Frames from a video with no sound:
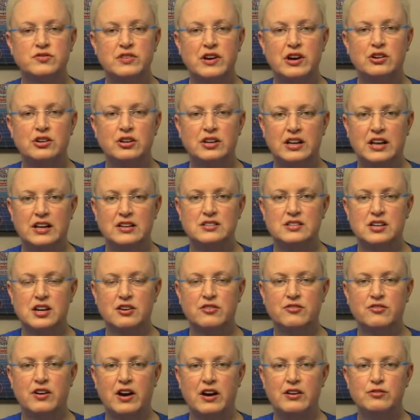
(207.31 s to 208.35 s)
found in EdTech
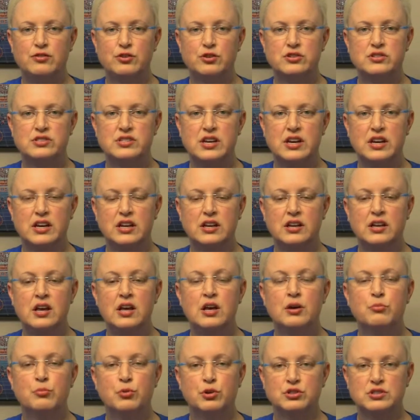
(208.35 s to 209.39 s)
513,
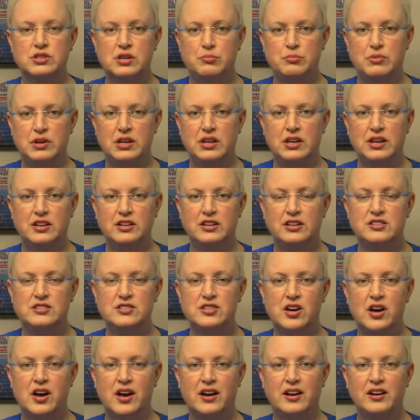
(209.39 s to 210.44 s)
Multimedia
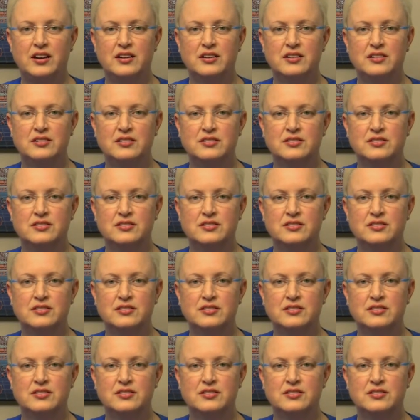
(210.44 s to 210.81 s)
Design.